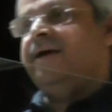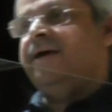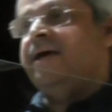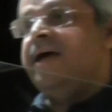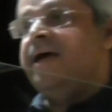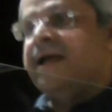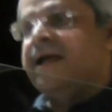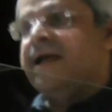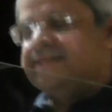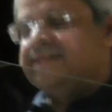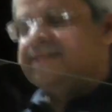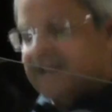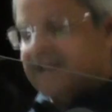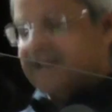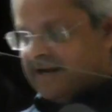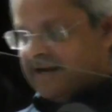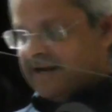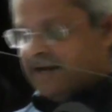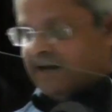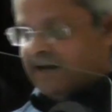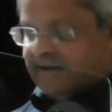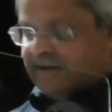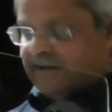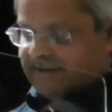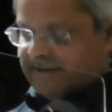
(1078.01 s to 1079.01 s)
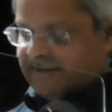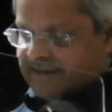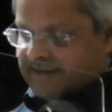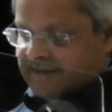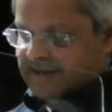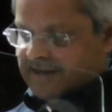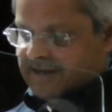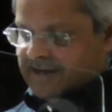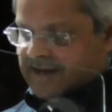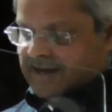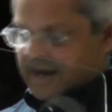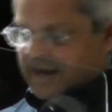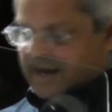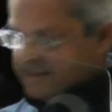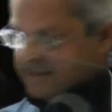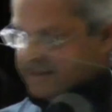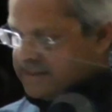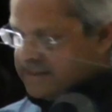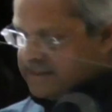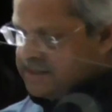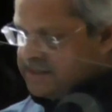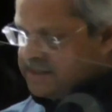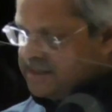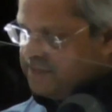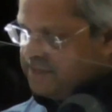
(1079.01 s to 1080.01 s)
And secondly, I think
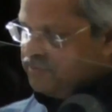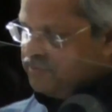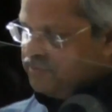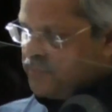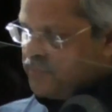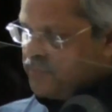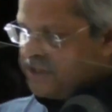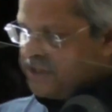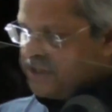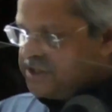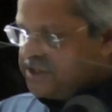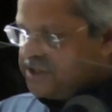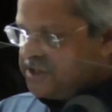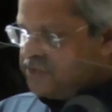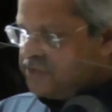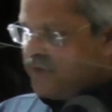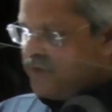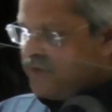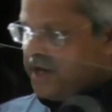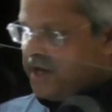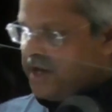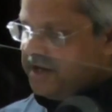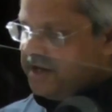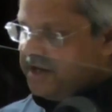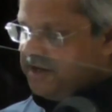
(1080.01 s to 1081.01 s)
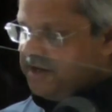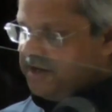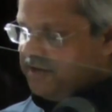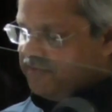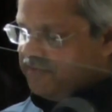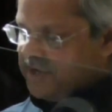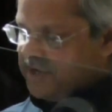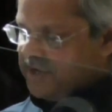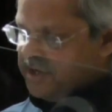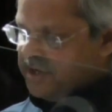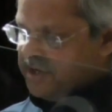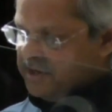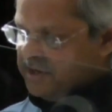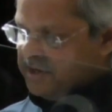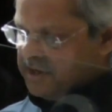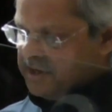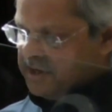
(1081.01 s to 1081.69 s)
Sanjay mentions very, very,